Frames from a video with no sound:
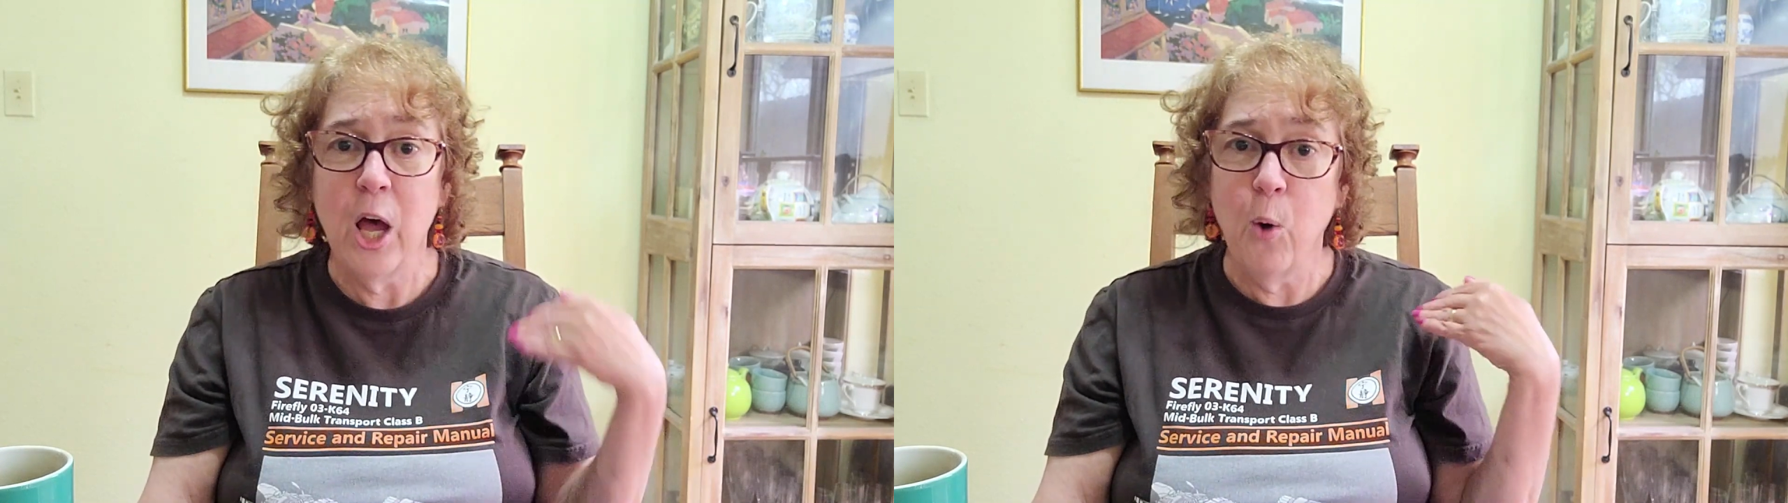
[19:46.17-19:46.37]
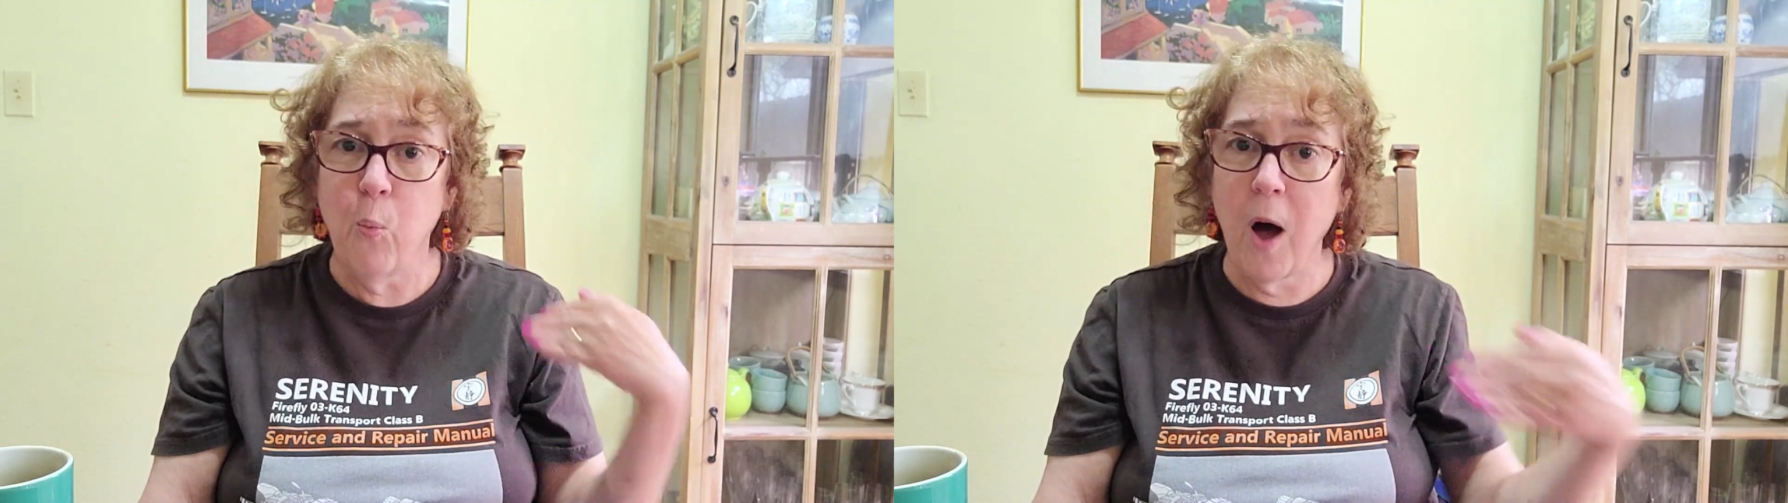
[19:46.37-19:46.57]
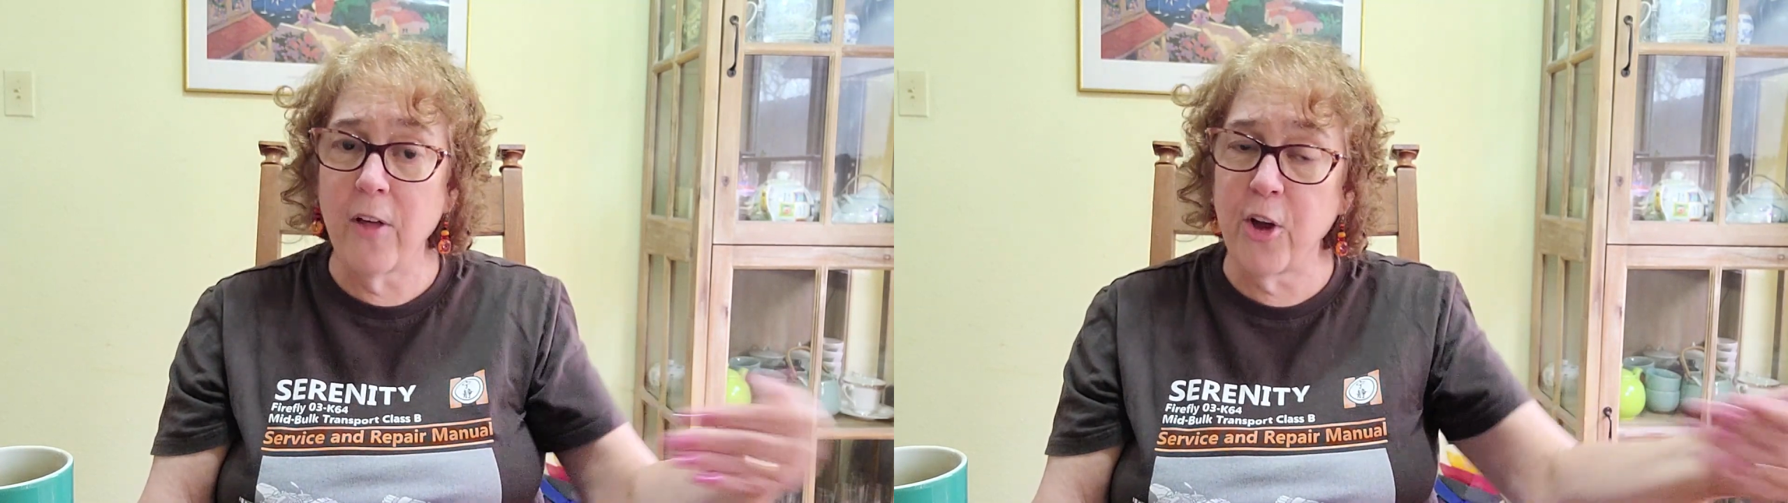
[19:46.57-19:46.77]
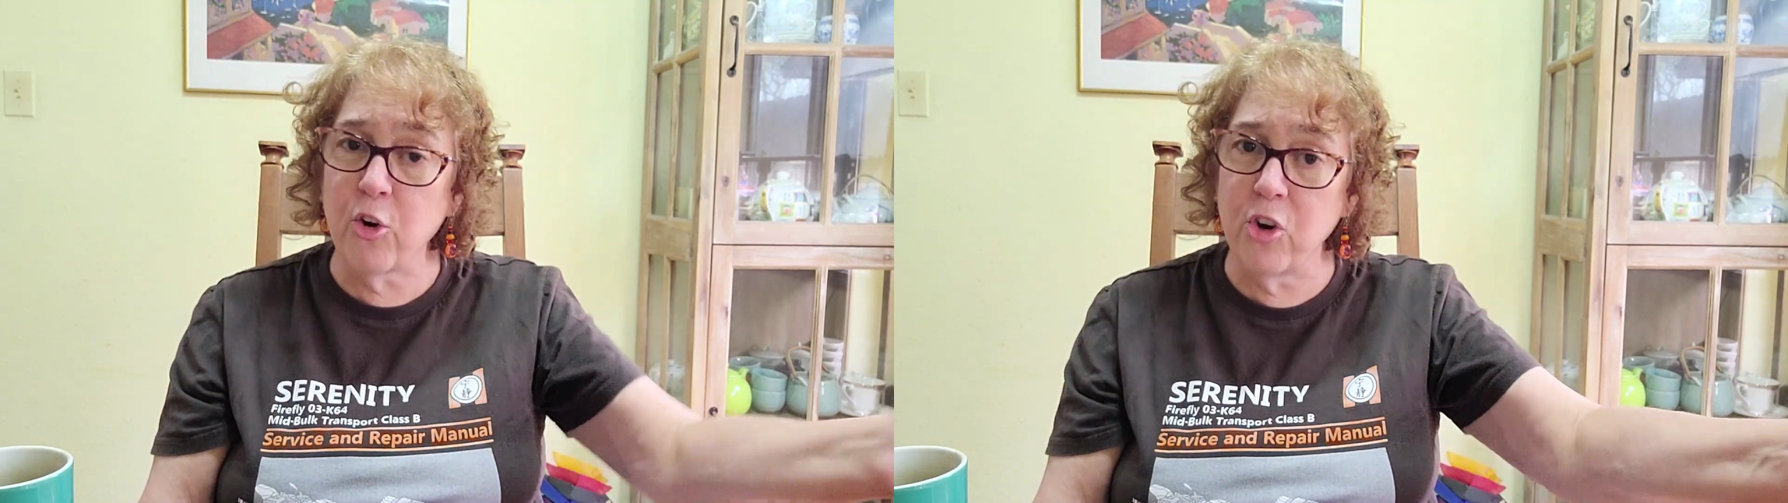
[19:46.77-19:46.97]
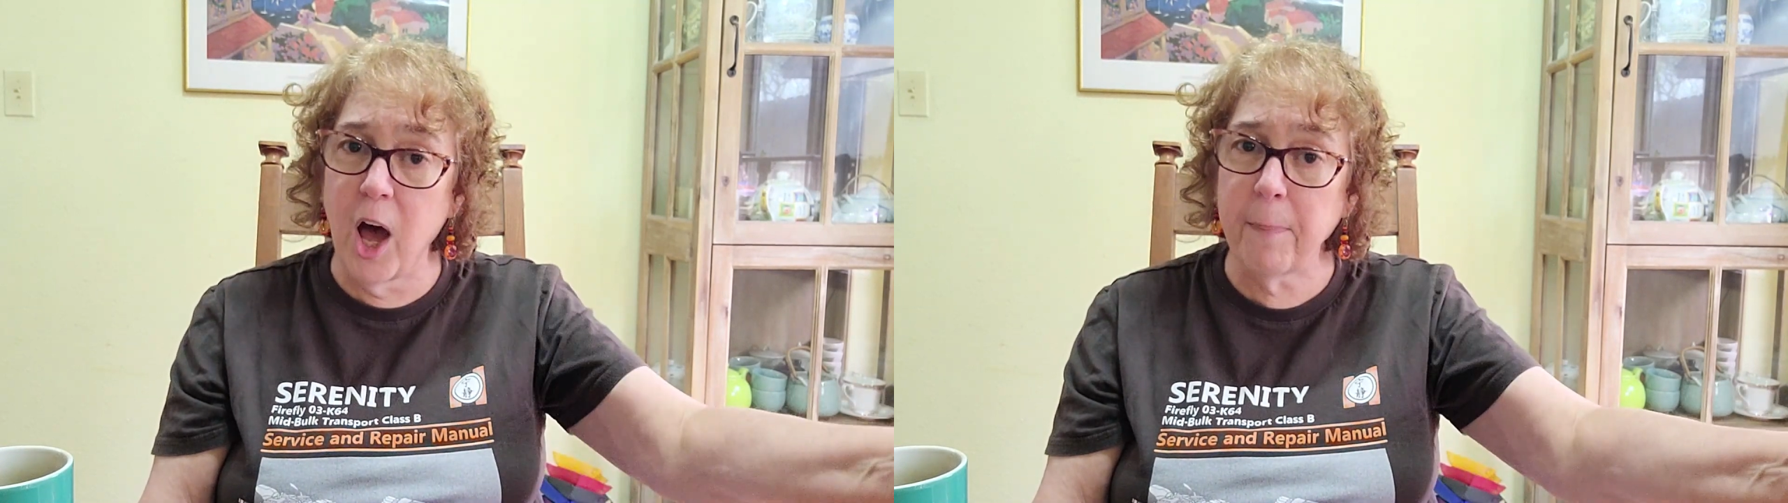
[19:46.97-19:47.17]
while they're
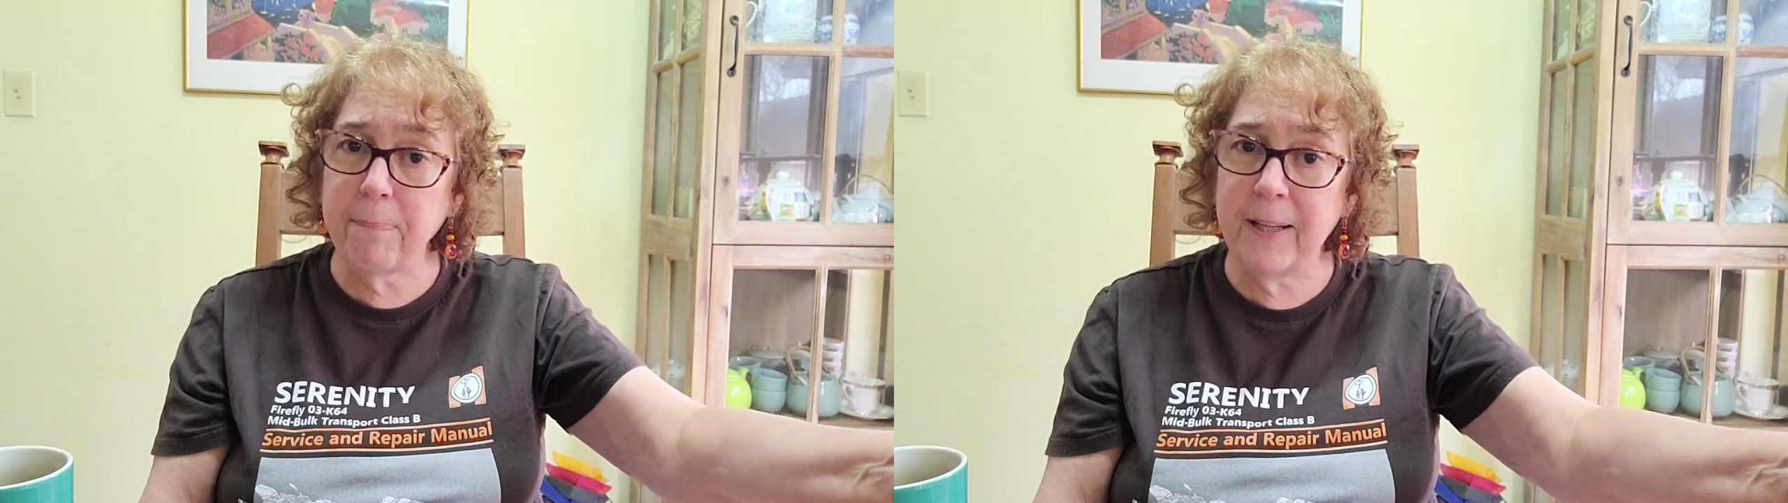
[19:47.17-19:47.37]
not